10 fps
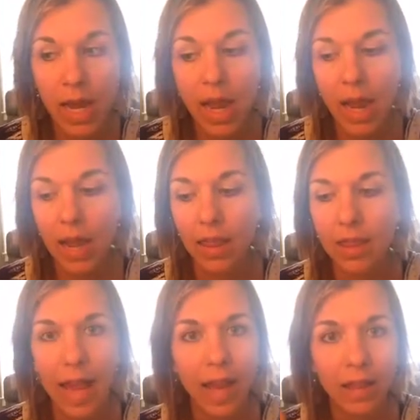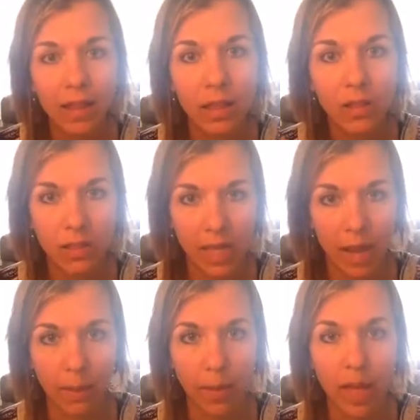And that little
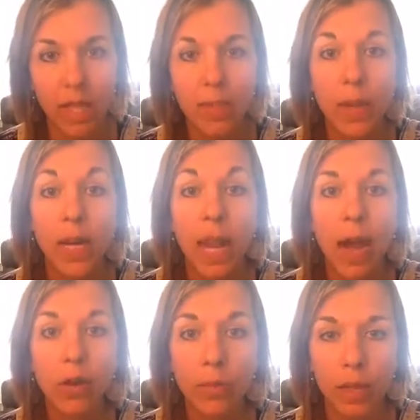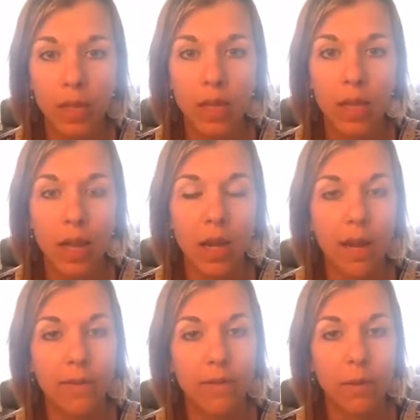step has been accountability
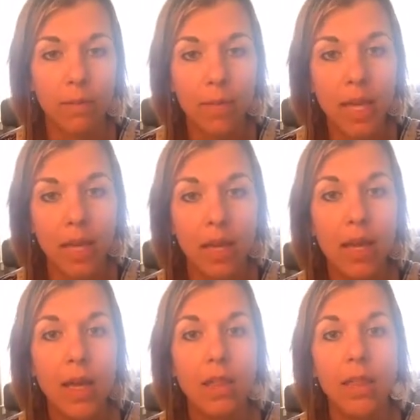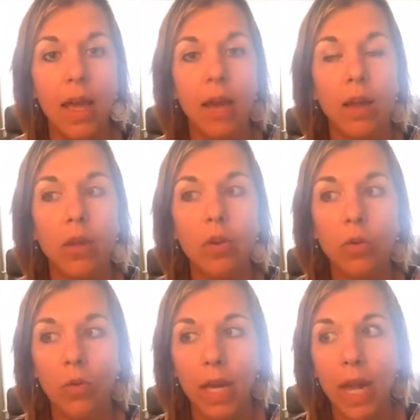enough for me that
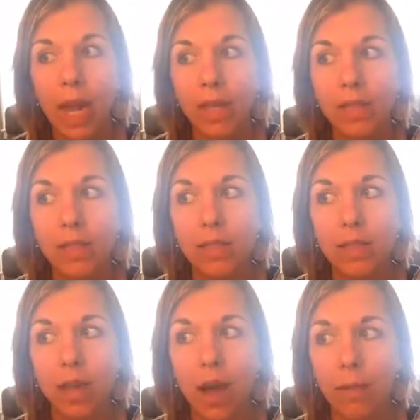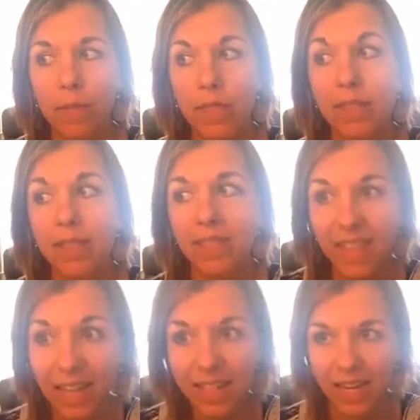creates this
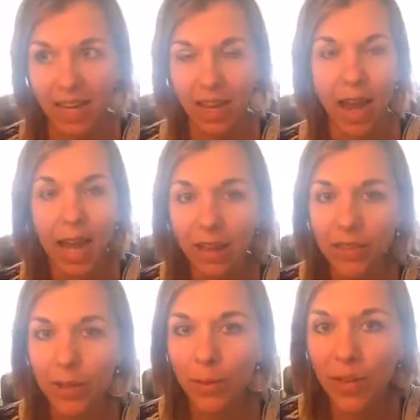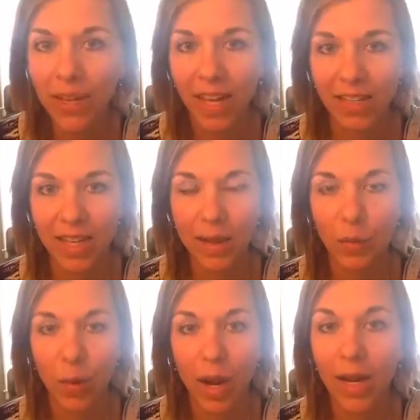necessity. I have to communicate to
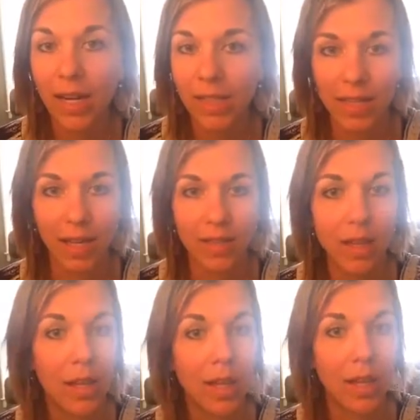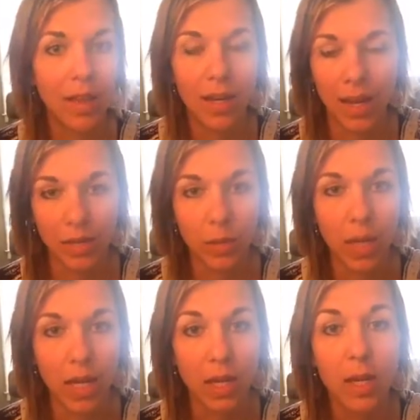him what I need to get done in the next
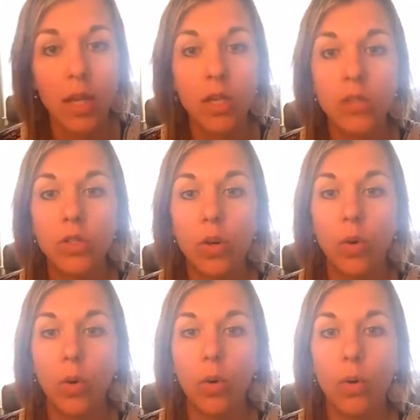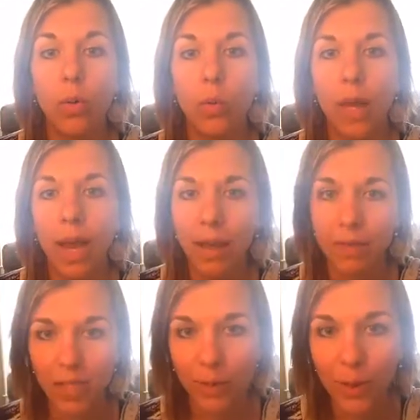week. So when I have
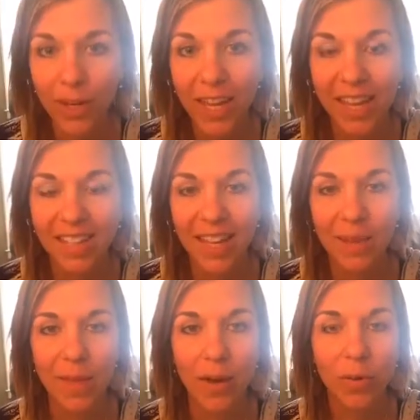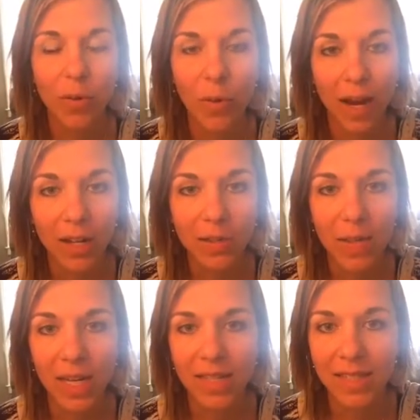to communicate to him, that requires
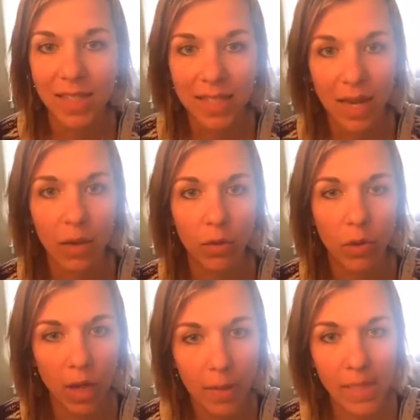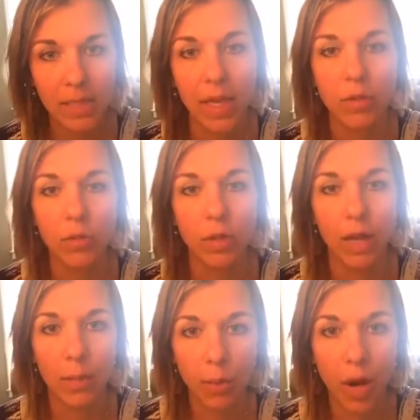me to sit down, look at my schedule,
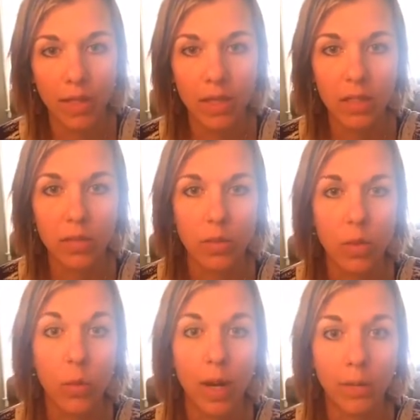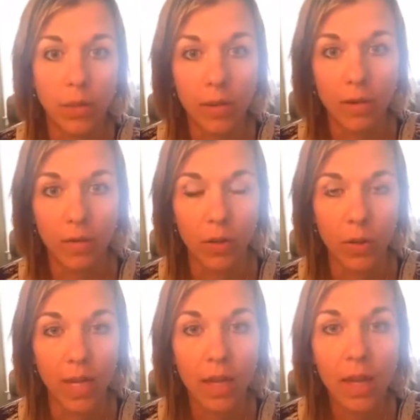and process through what I'm doing for the
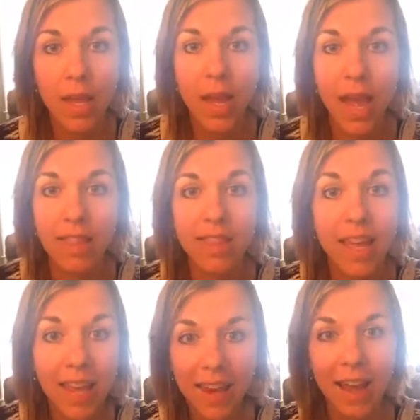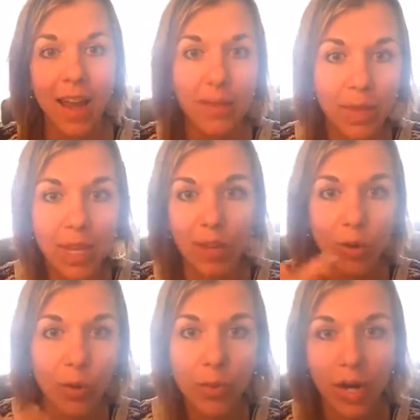week. And then I'm like
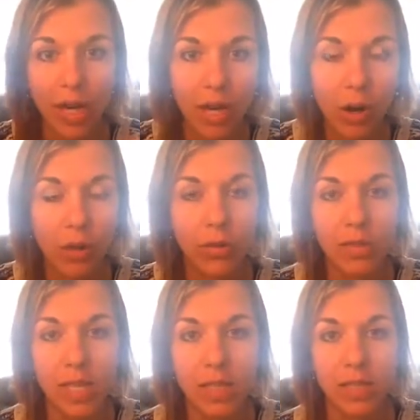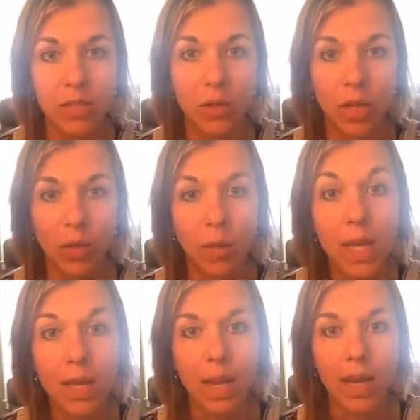incorporating all those things during the
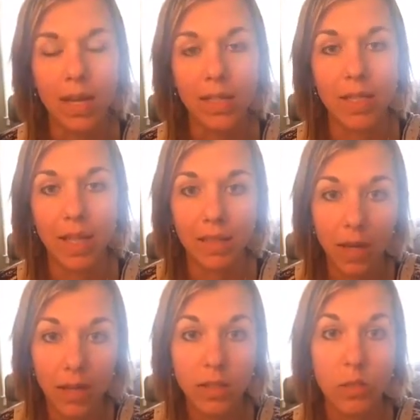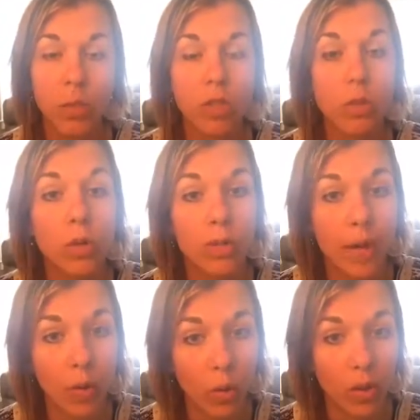week that I need to get done to work towards
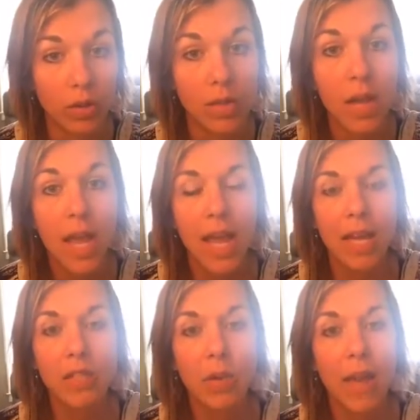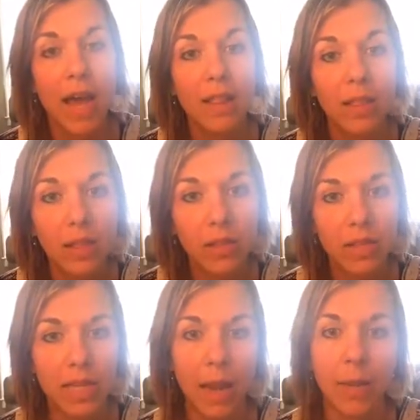my goals. And so that little
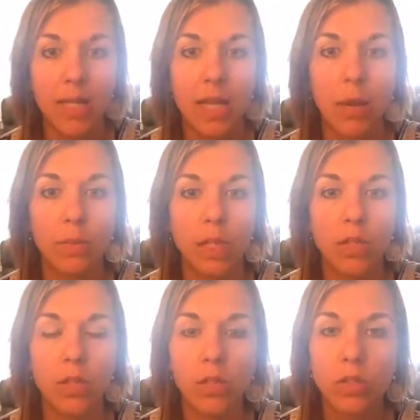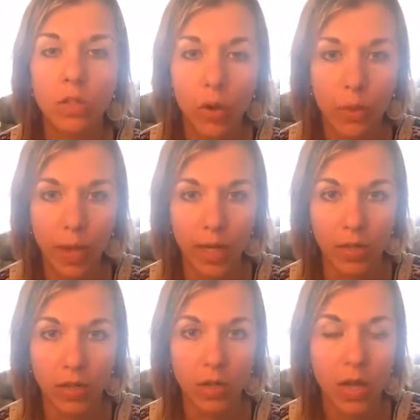step has helped us so
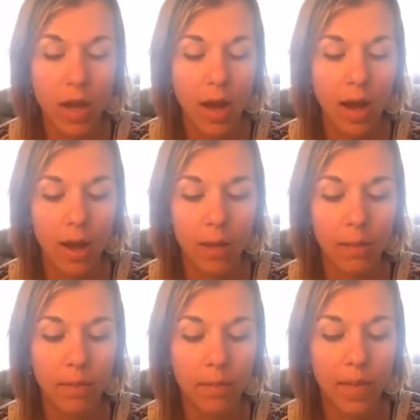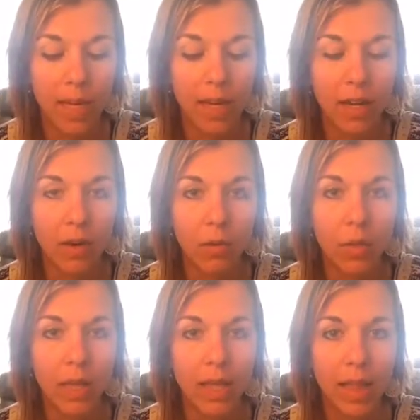much in
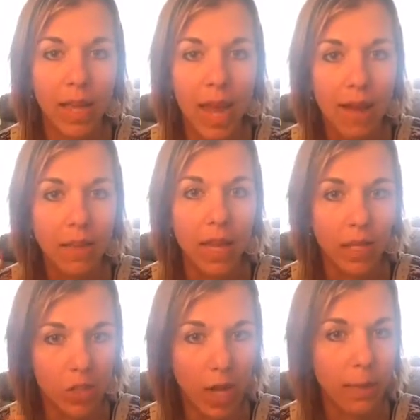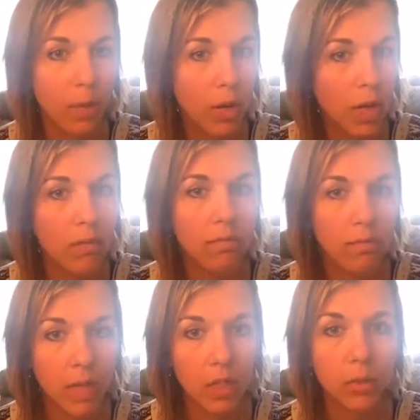really like having that checkpoint
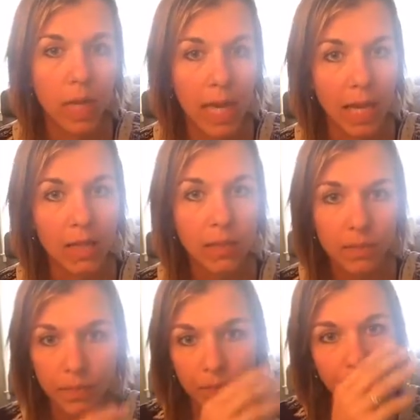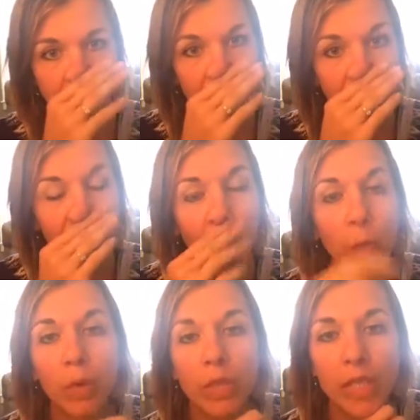each weekend
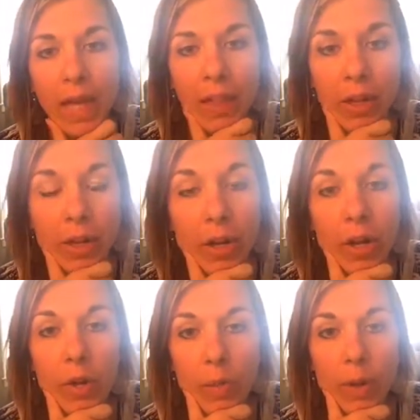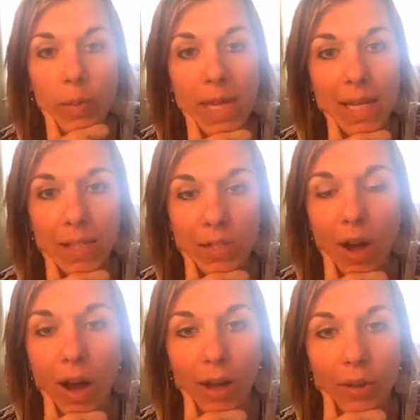when we're together, where we can
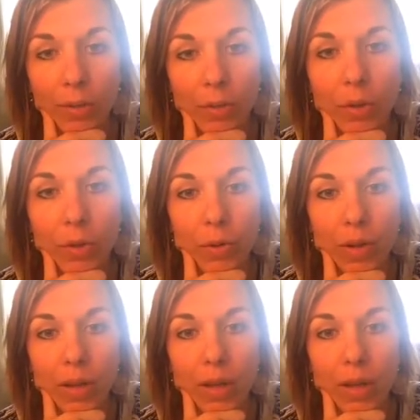talk through